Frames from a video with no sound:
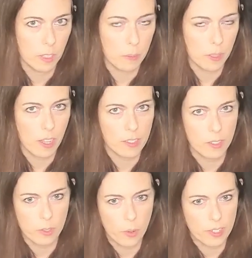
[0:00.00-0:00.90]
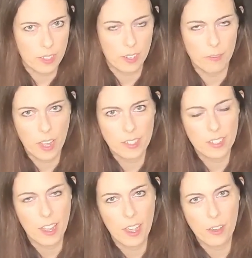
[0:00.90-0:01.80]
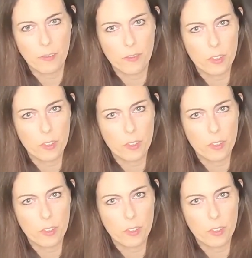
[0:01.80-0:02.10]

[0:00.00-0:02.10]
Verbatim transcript: lip gloss is always kind of nice to have.